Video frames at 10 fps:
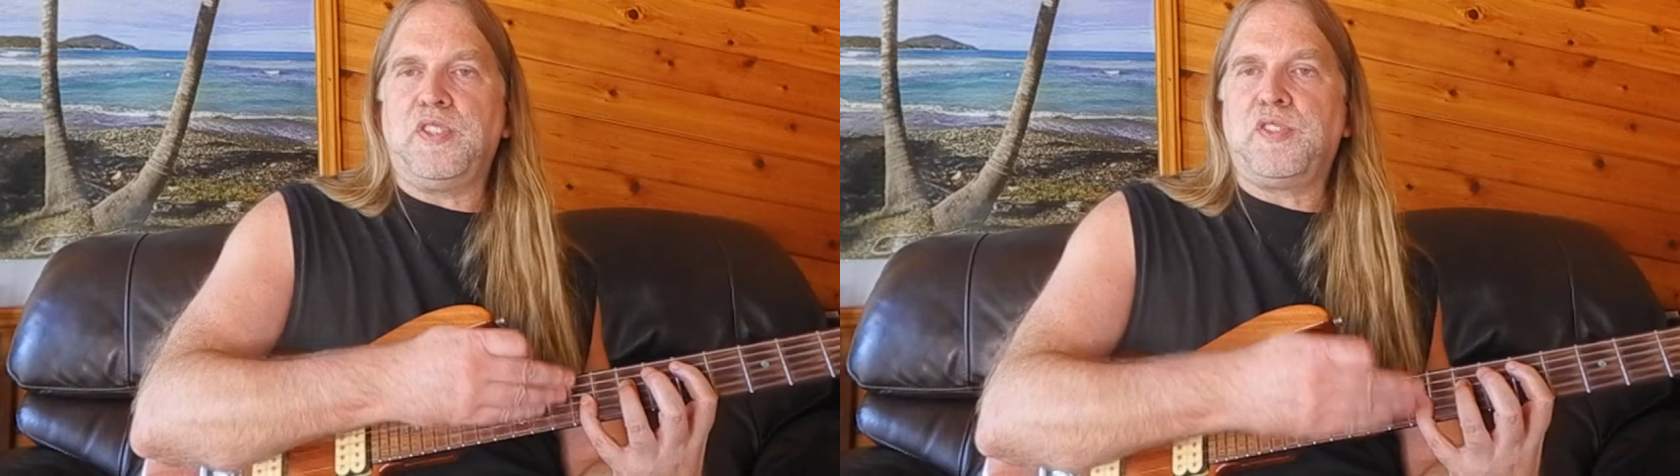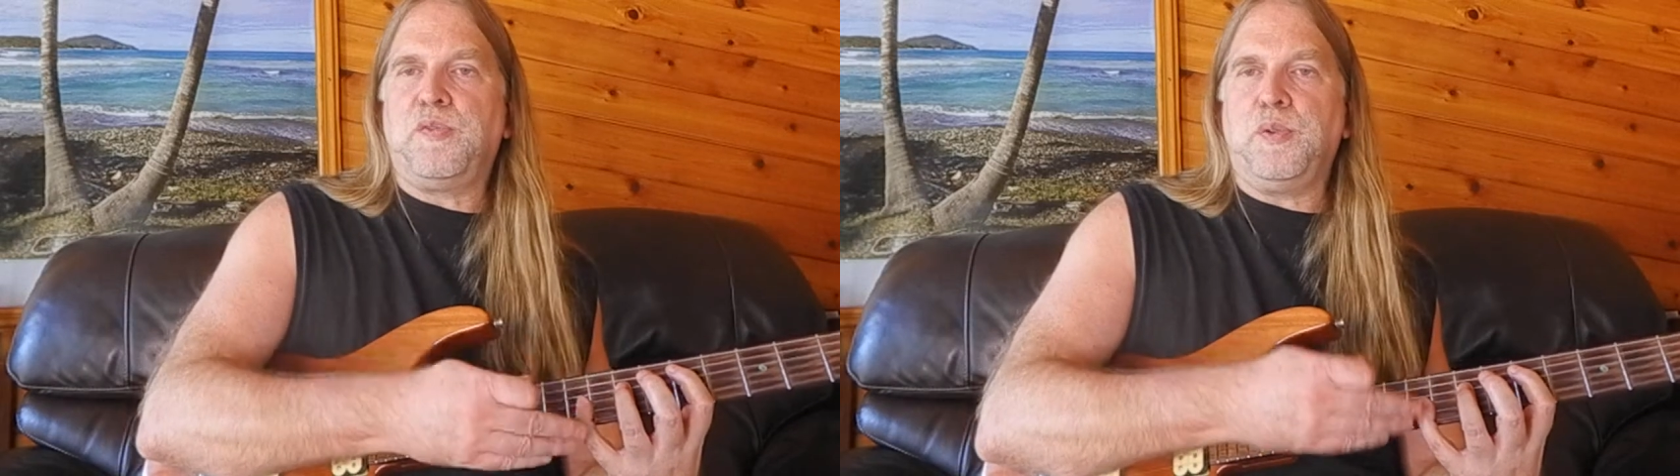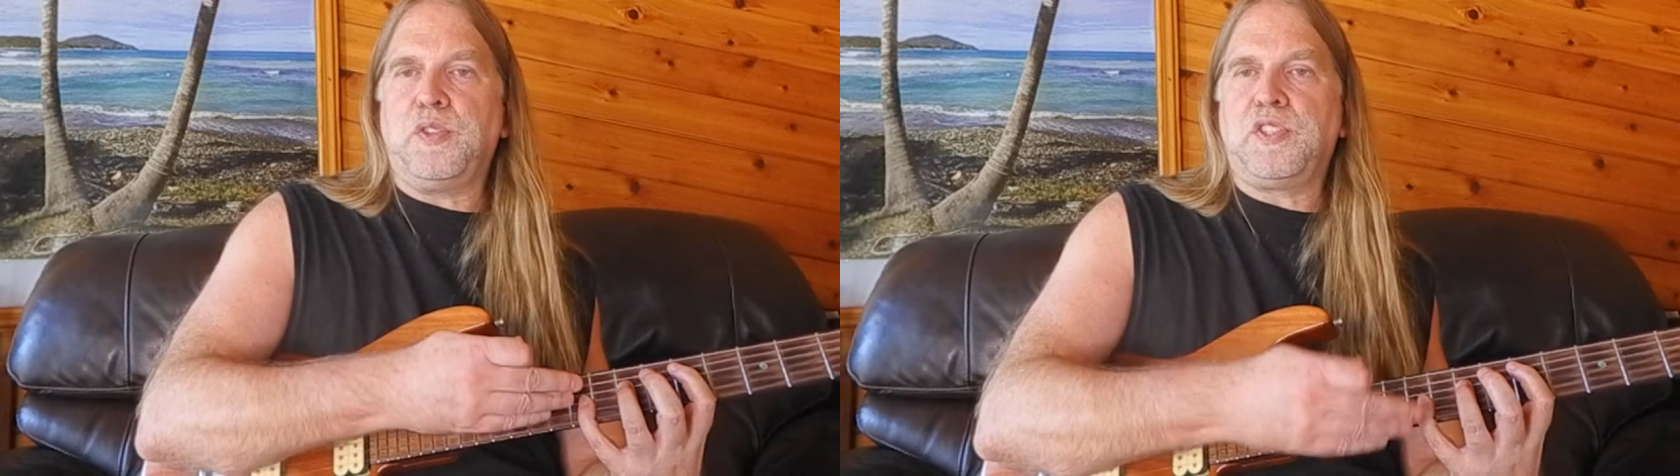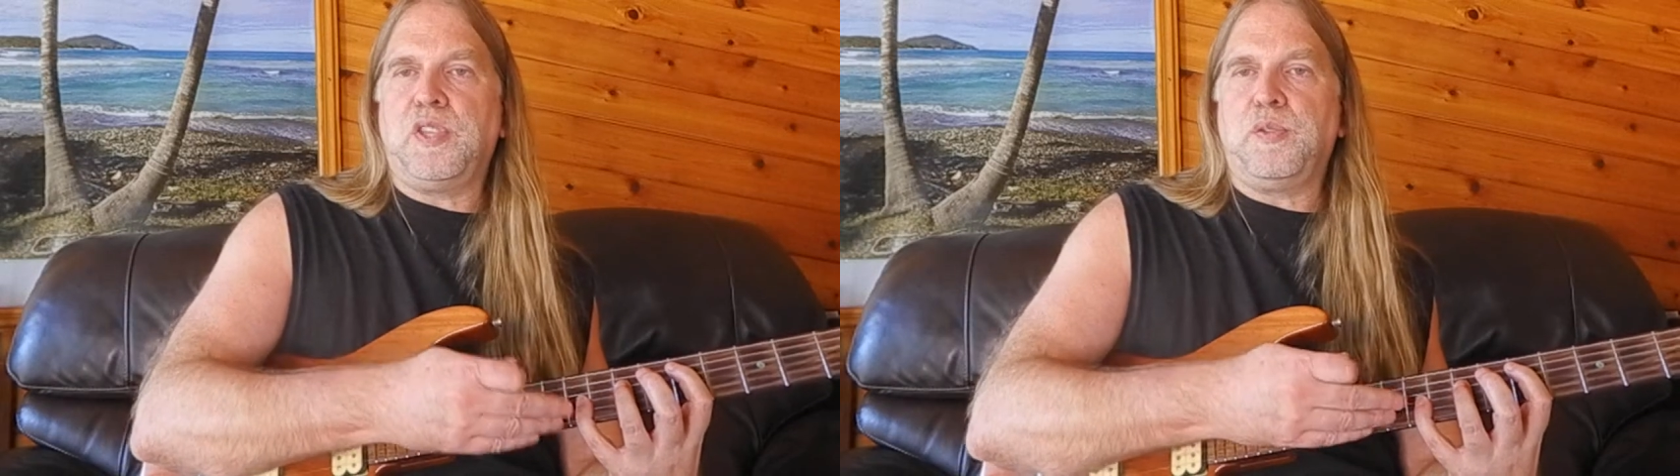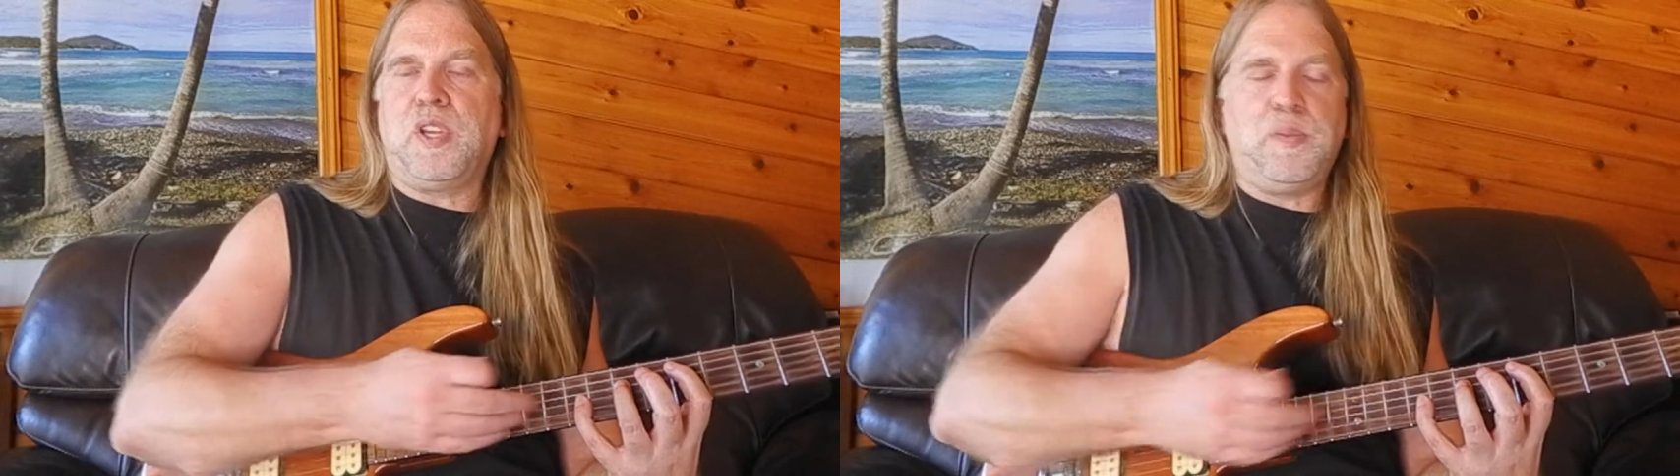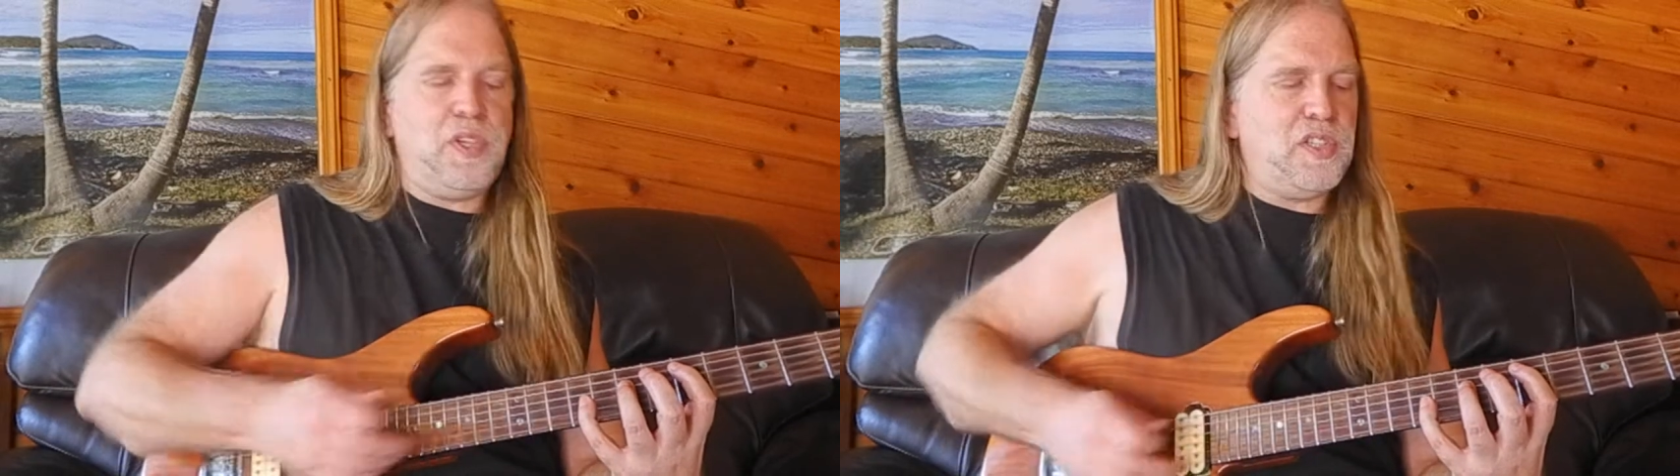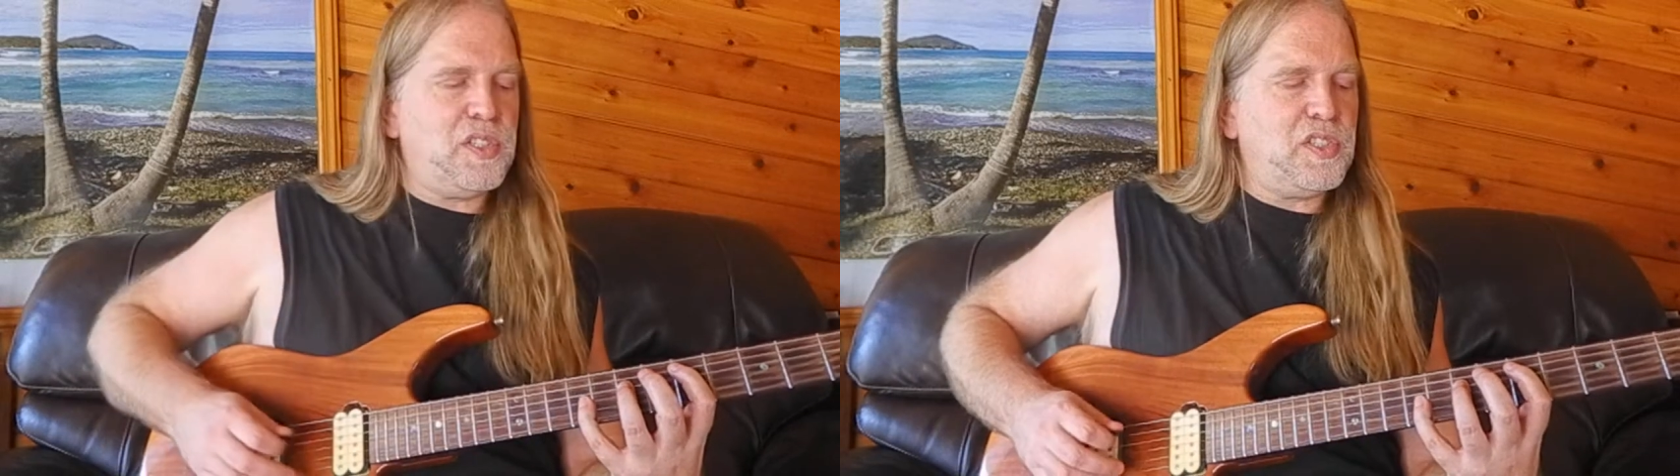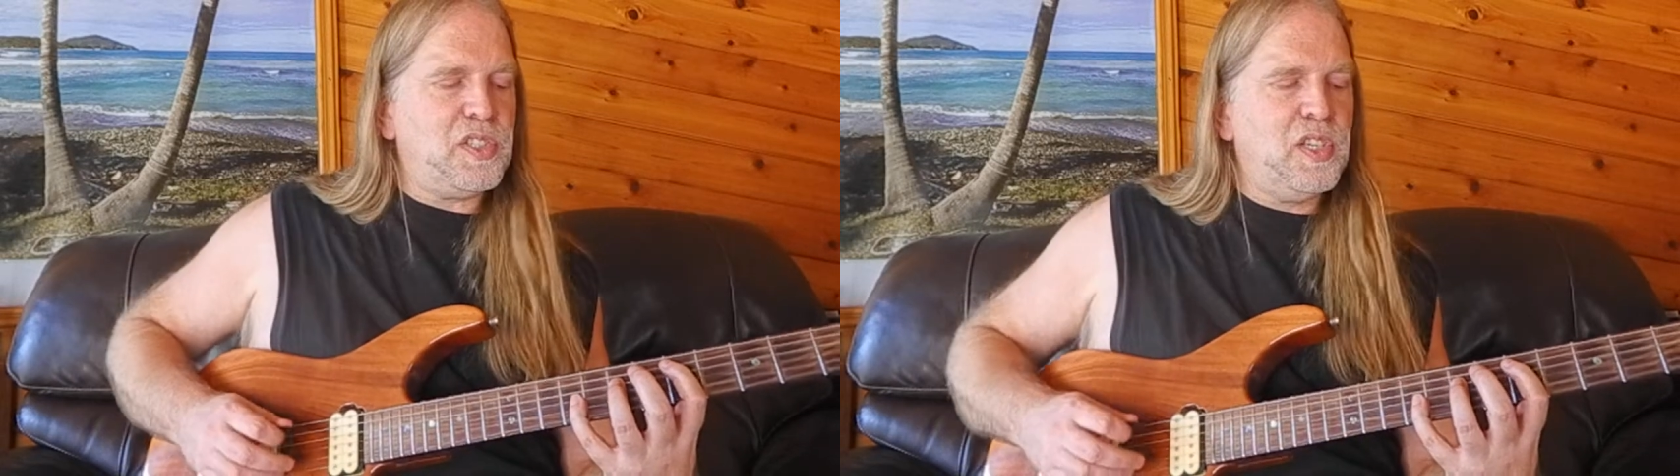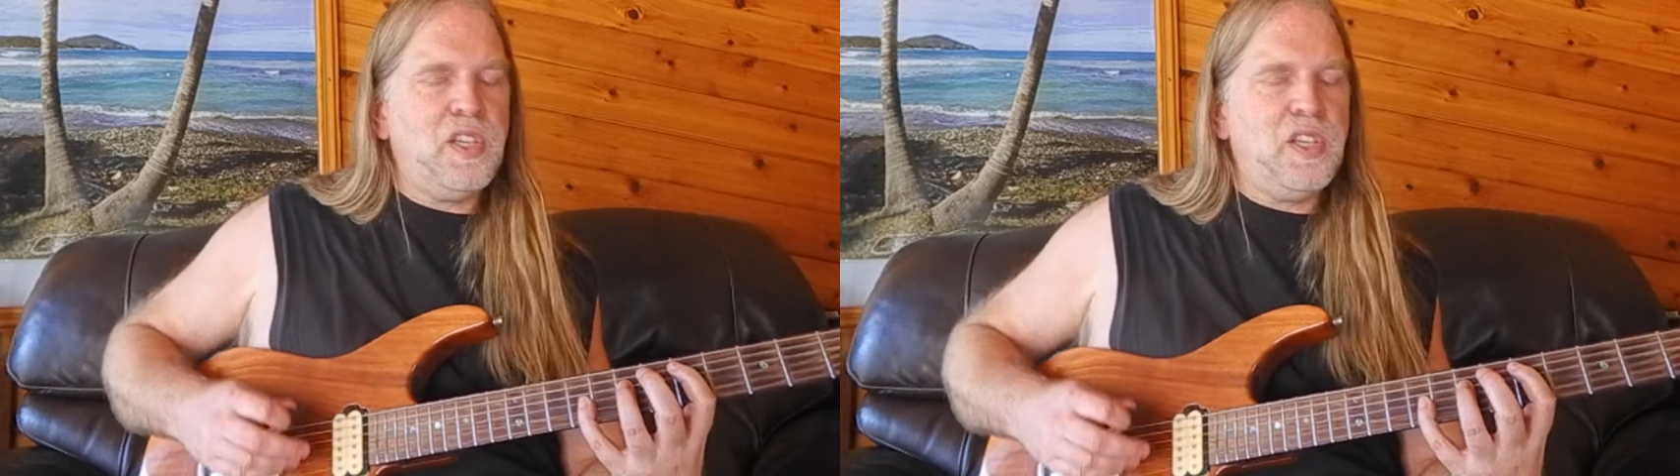fourths, other combinations.